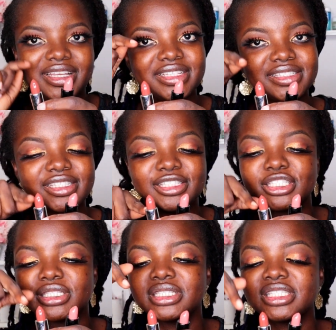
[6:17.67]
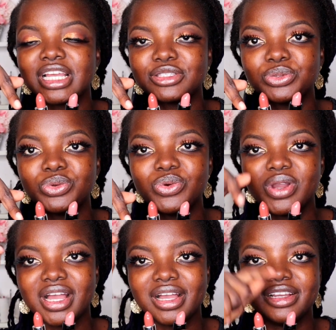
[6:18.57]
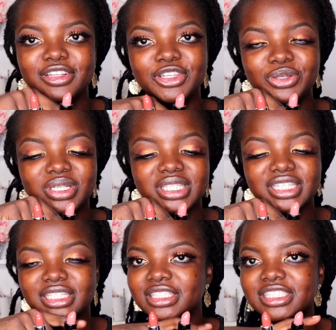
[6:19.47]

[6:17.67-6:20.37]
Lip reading: This is tattoo, nudity.